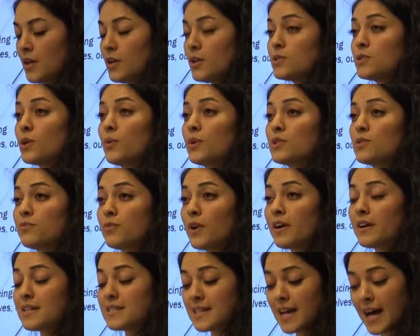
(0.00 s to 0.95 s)
So as
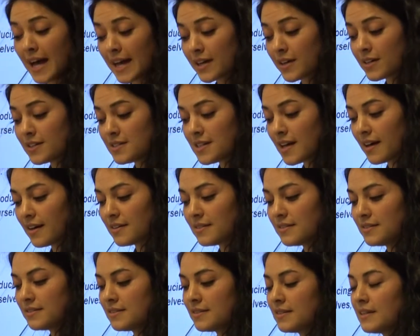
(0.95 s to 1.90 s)
far as I could
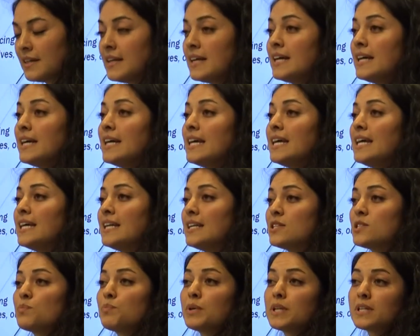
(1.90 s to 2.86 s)
tell, it
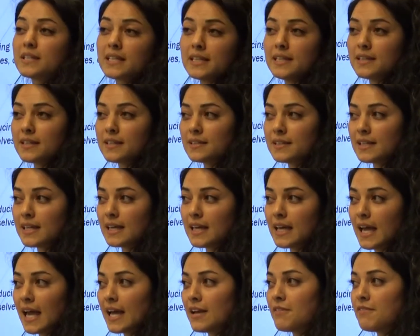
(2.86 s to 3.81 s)
is
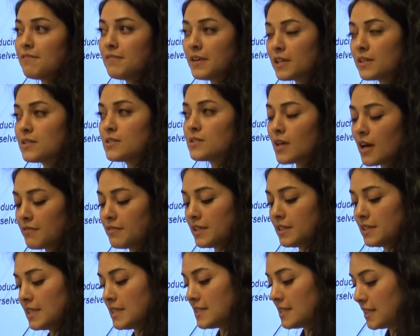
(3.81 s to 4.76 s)
politically and
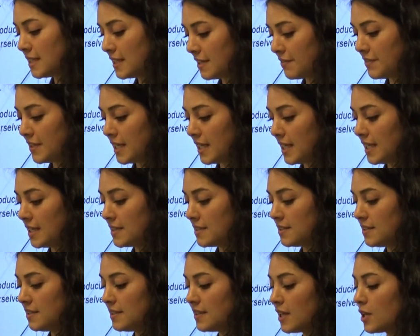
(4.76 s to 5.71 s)
philosophically significant
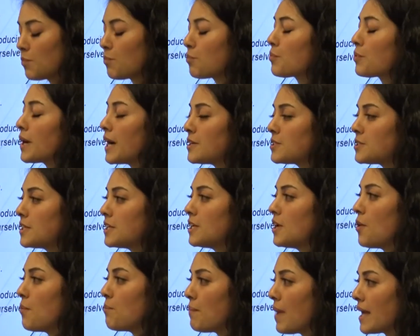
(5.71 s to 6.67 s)
that
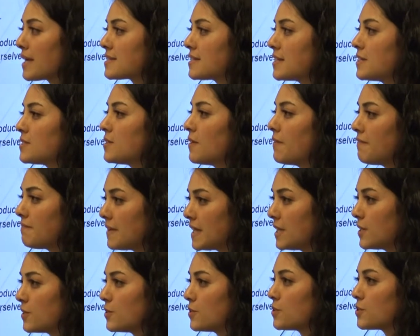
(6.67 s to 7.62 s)
oppression makes us
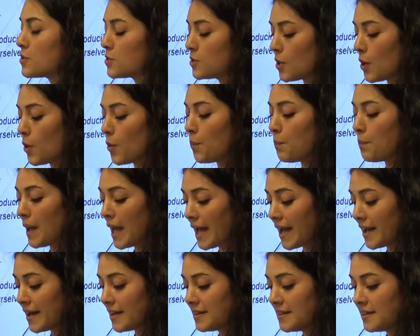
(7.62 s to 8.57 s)
feel so
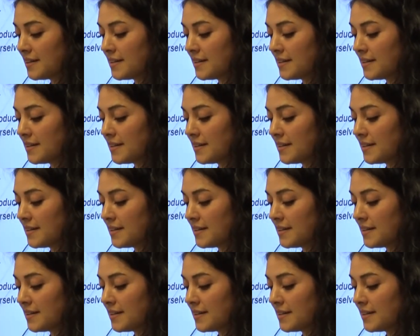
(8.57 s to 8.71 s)
bad,